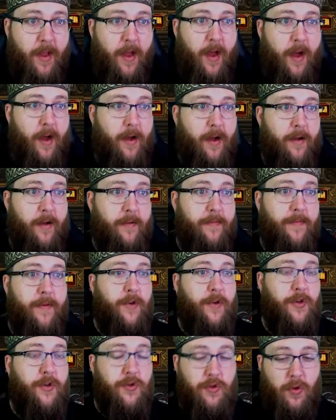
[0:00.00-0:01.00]
of
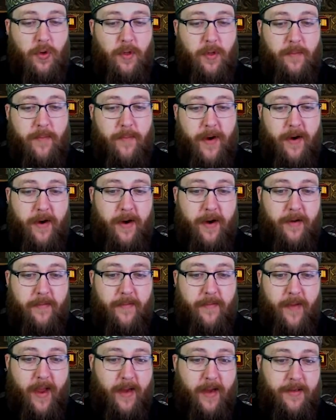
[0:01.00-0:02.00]
control appearing
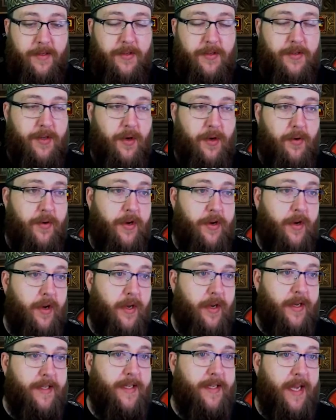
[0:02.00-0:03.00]
effect. So you're
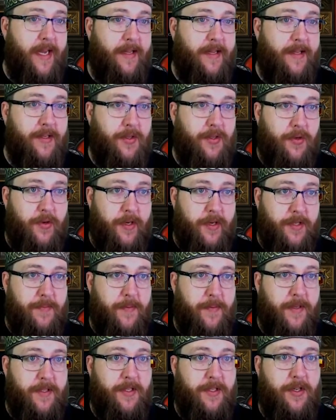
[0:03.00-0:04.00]
going to take this
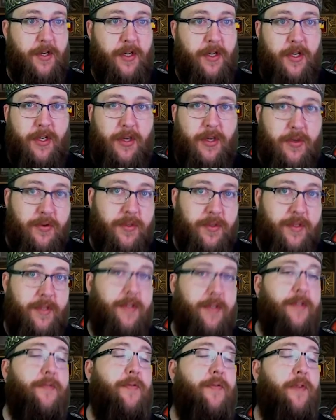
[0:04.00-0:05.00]
Krysbin's and you're going to use
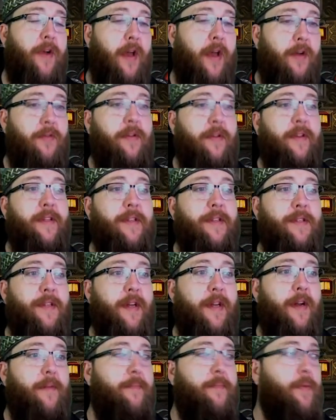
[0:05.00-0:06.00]
this for not only this
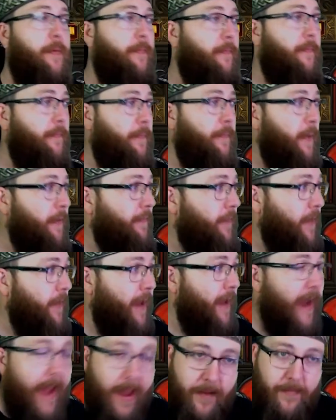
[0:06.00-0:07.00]
setup, but
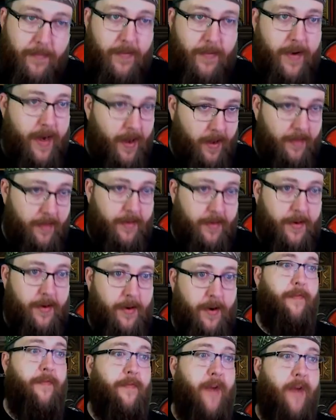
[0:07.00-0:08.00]
for every
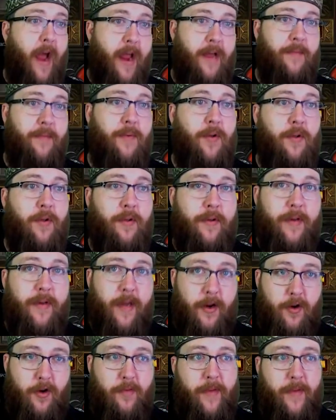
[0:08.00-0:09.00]
other viable
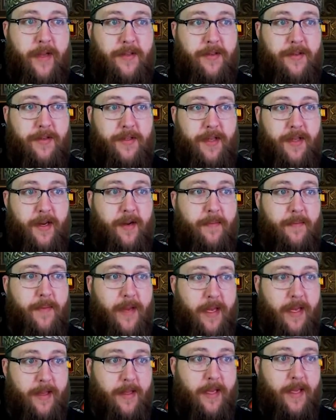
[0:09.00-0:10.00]
Necromancer setup
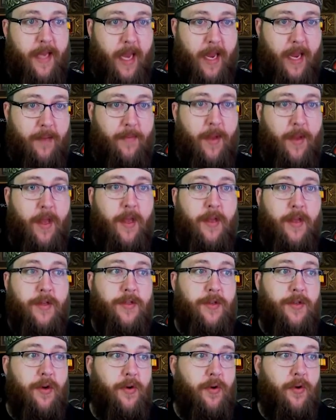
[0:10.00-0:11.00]
in the game.
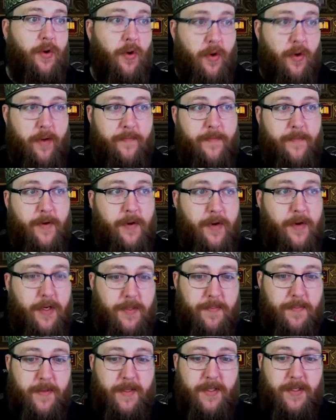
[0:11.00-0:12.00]
So going for
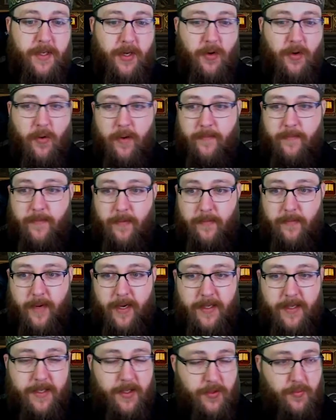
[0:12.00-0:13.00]
Krysbin's and going for
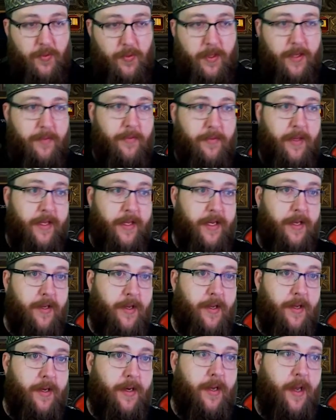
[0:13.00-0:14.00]
rings is really, really
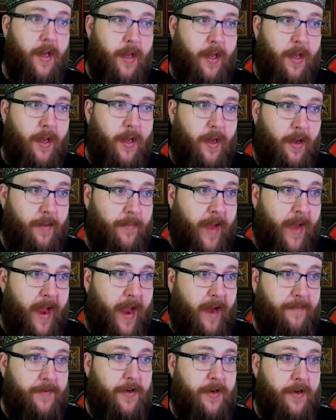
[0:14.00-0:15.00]
good um,
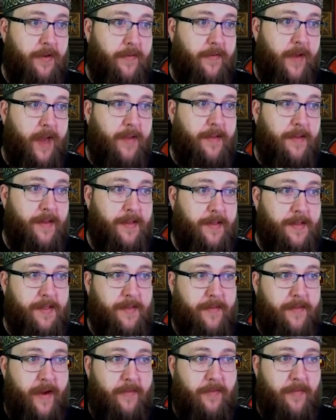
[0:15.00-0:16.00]
after you've got this
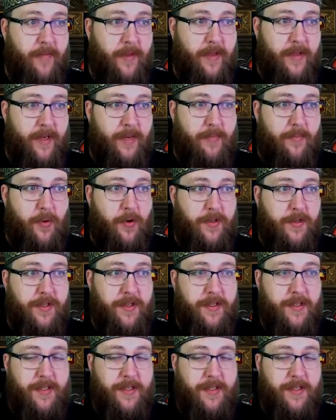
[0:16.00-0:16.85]
survivability portion